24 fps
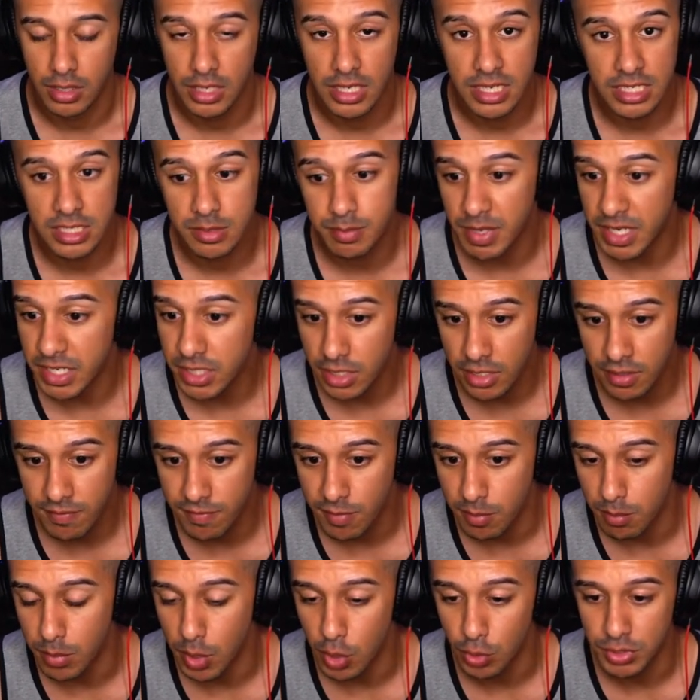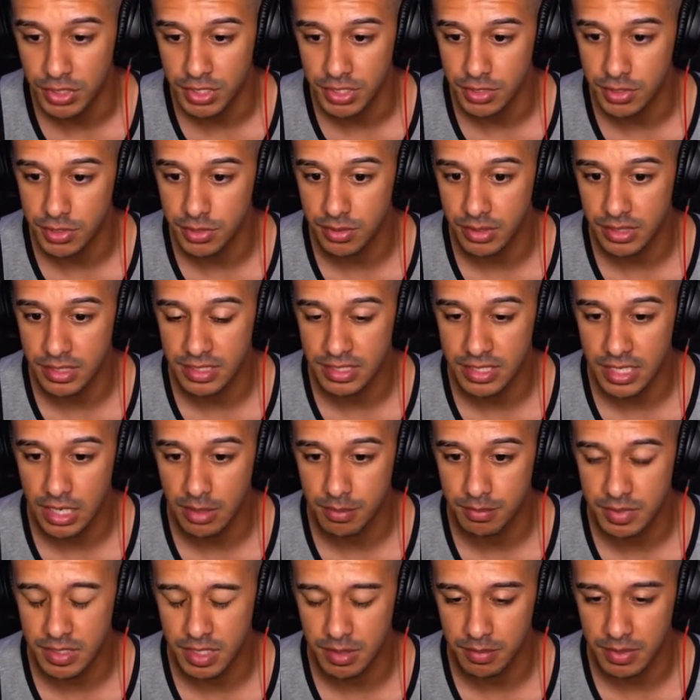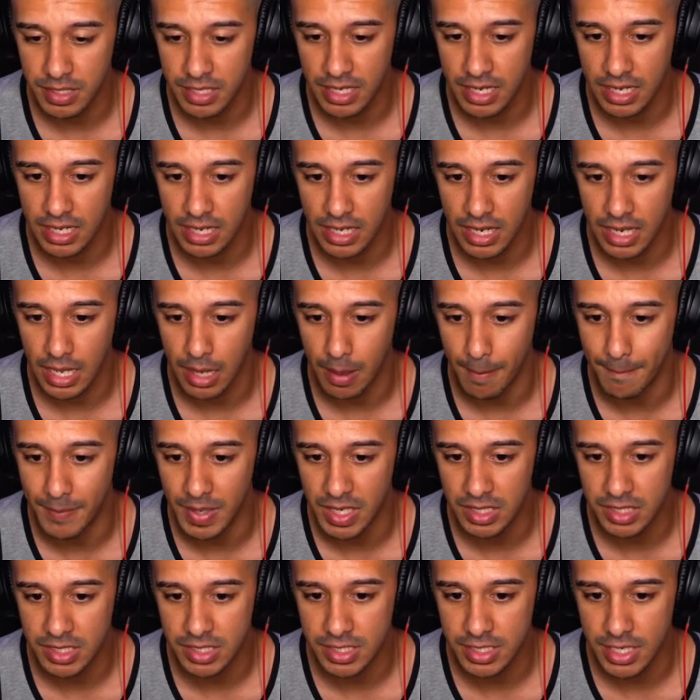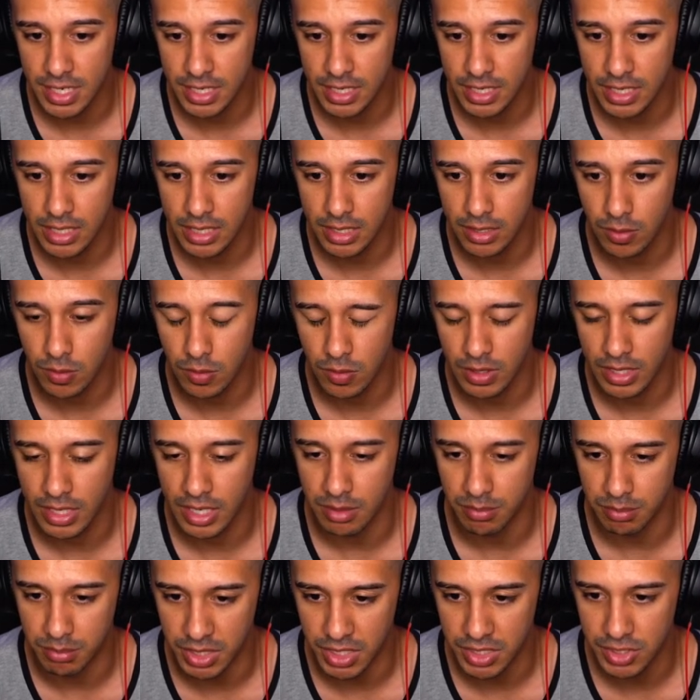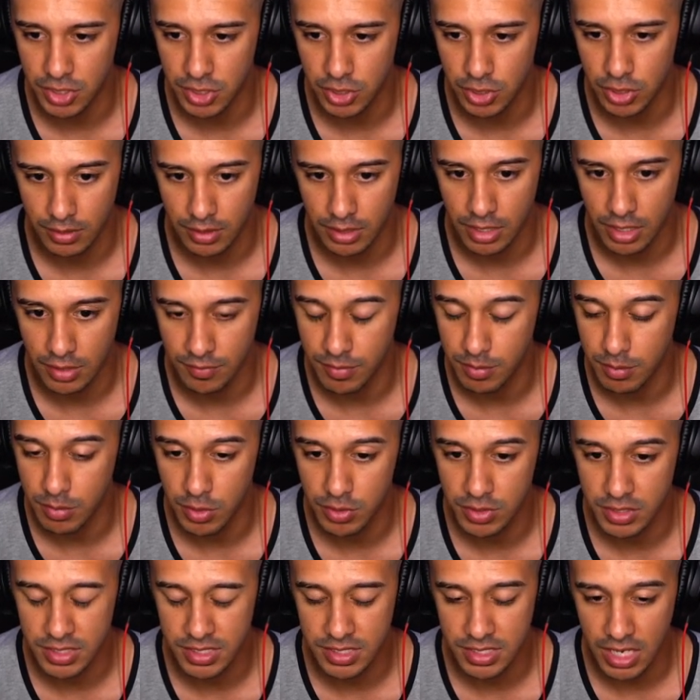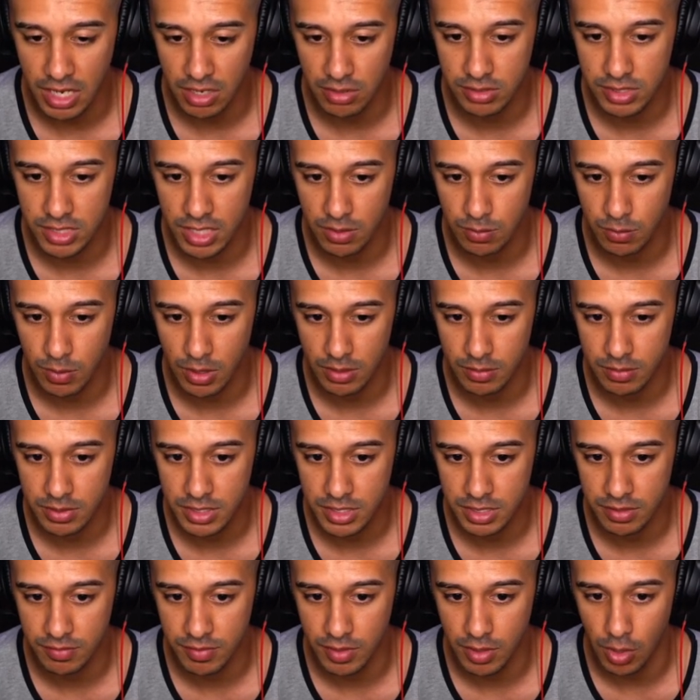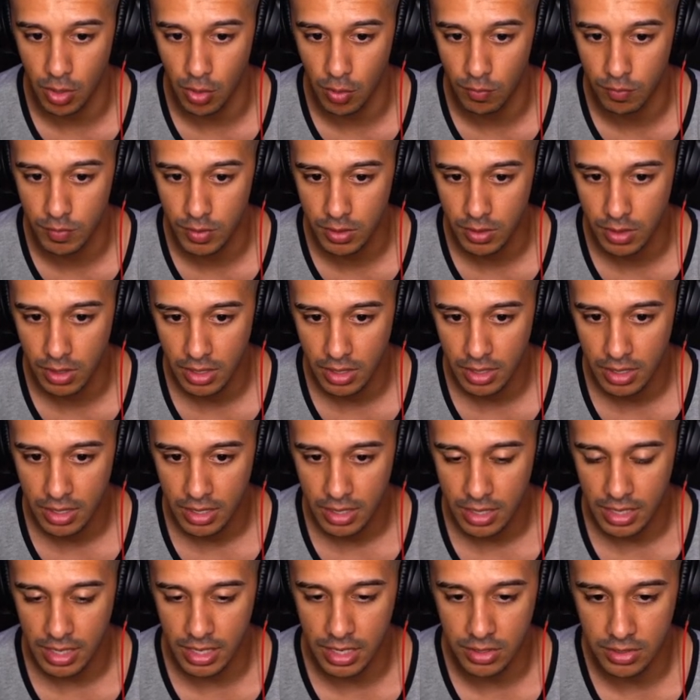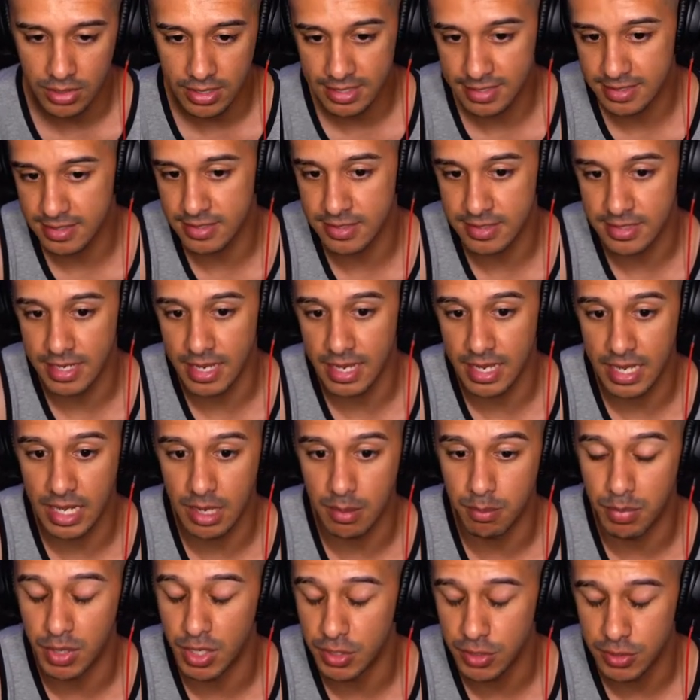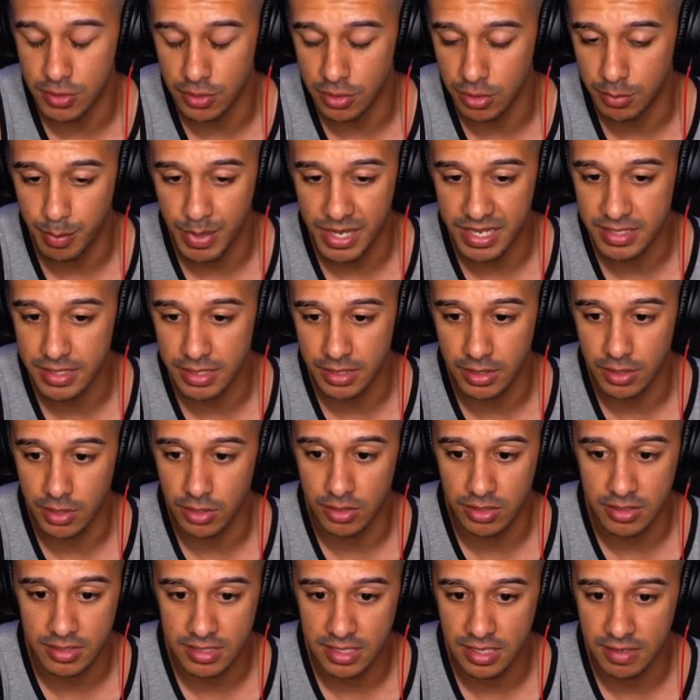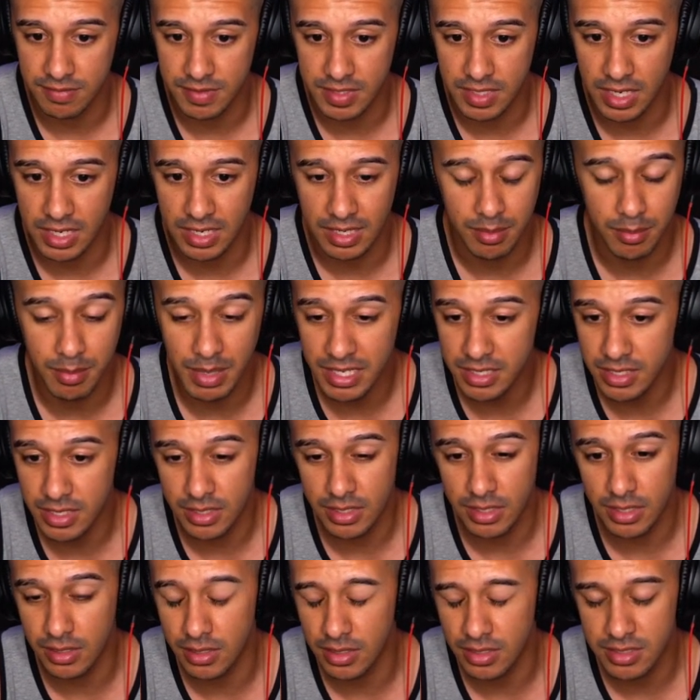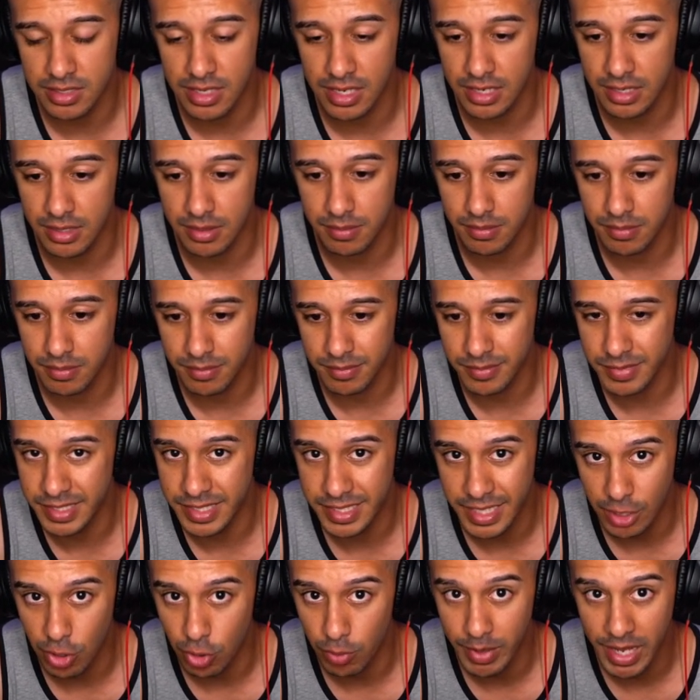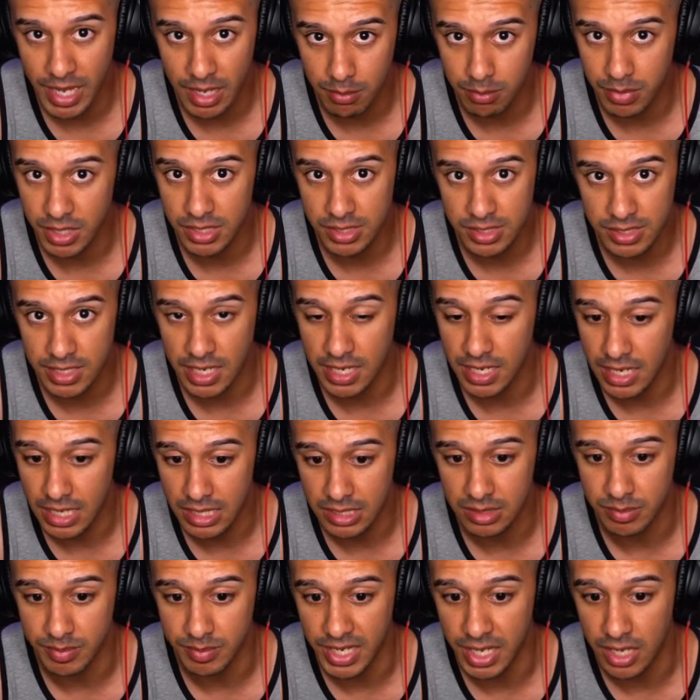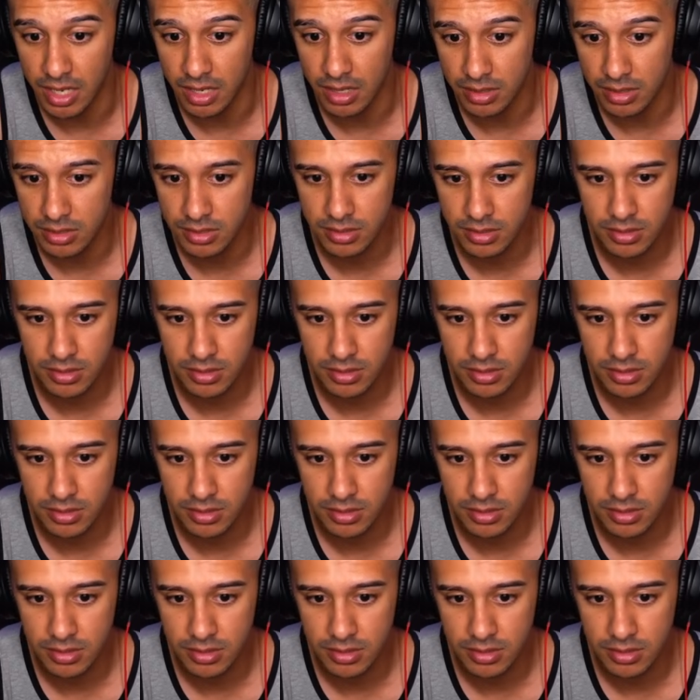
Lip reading: Especially for motions, you can set up something kind of like a bunch tight end or like a bunch look. If you motion this outside wide receiver over, and you guys can see I get a bunch look basically on this left side, and it basically looks like single back bunch tight end, to be honest.